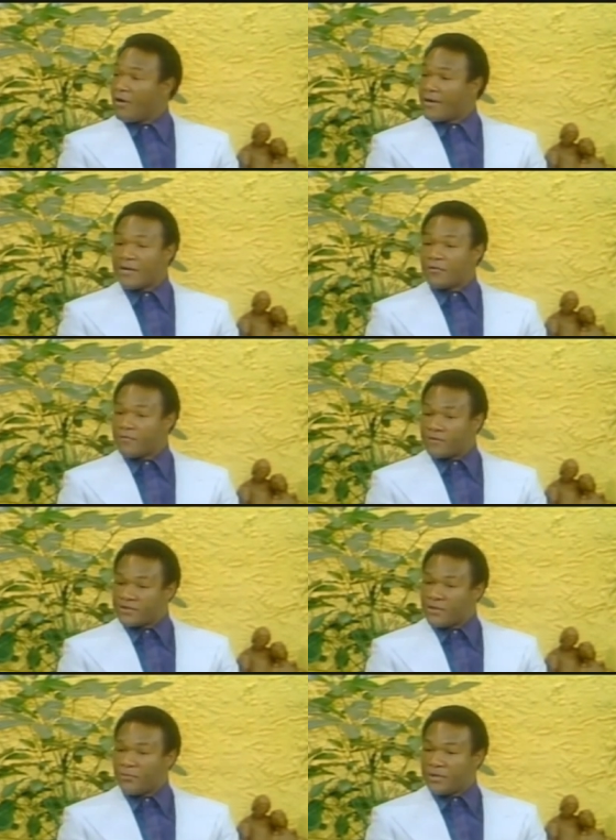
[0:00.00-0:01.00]
God, I don't know,
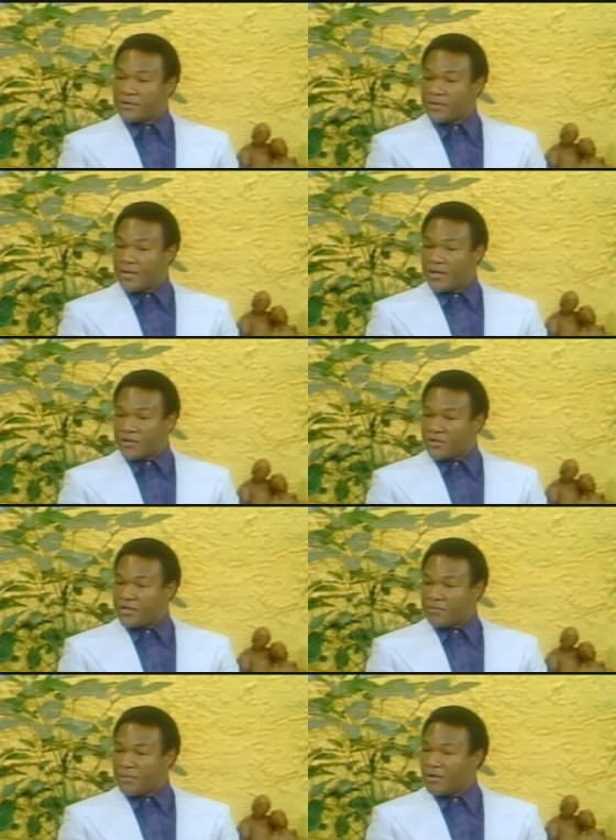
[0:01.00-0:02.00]
for some reason,
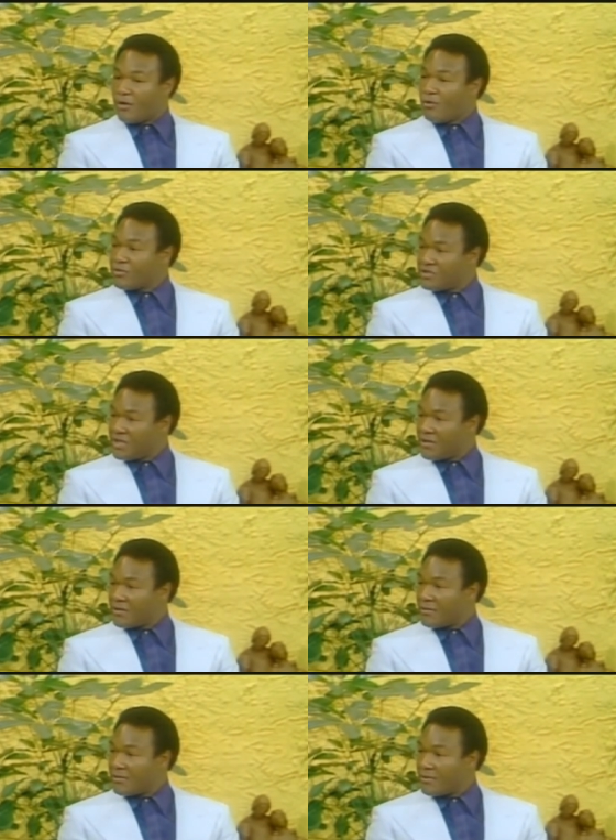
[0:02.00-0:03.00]
touched me, an old
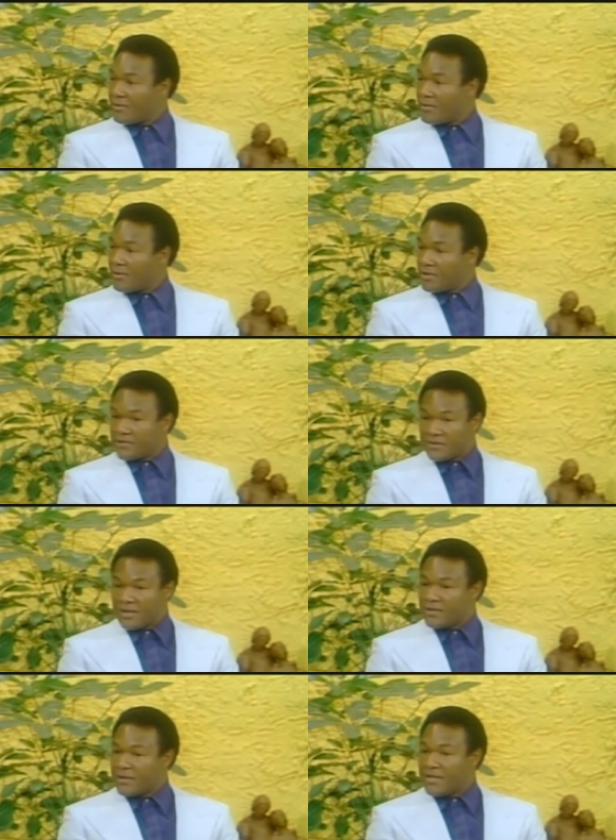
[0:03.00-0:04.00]
sinner, just
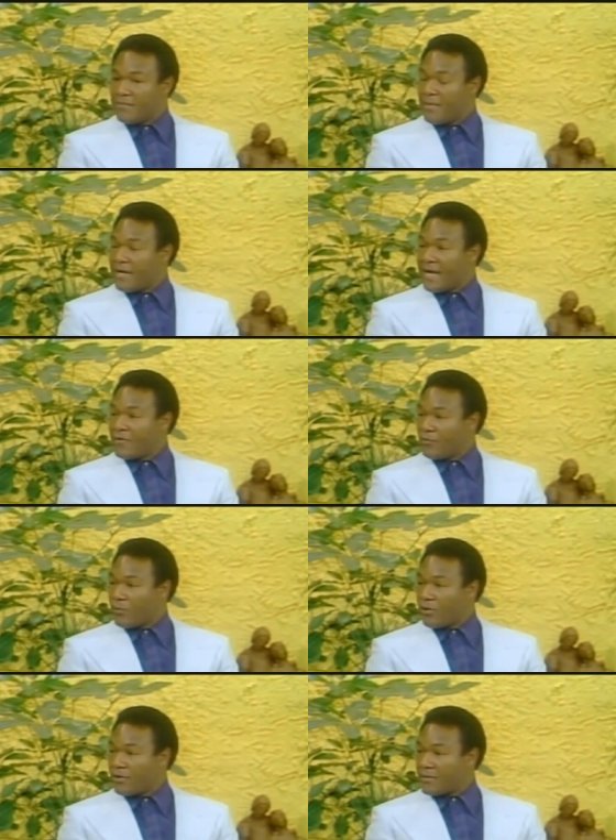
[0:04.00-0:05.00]
an unclean man out in
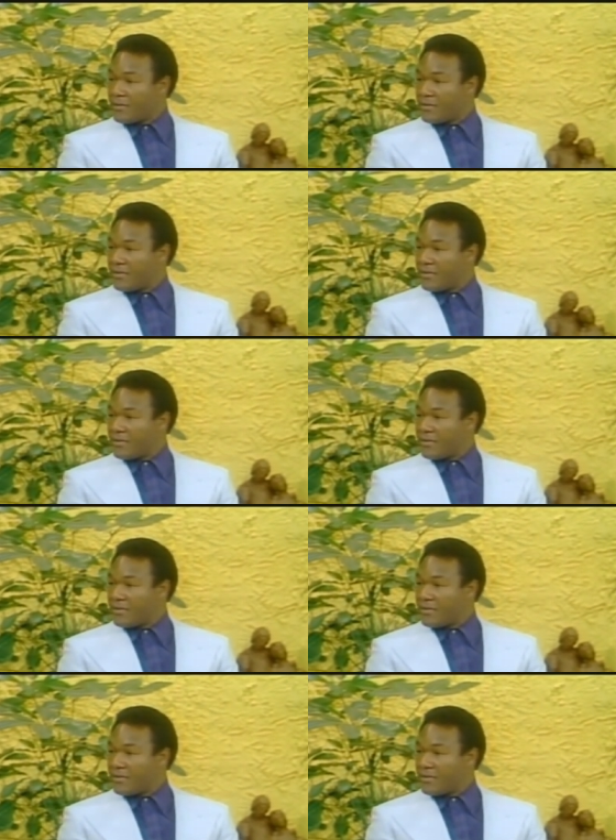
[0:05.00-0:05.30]
the world,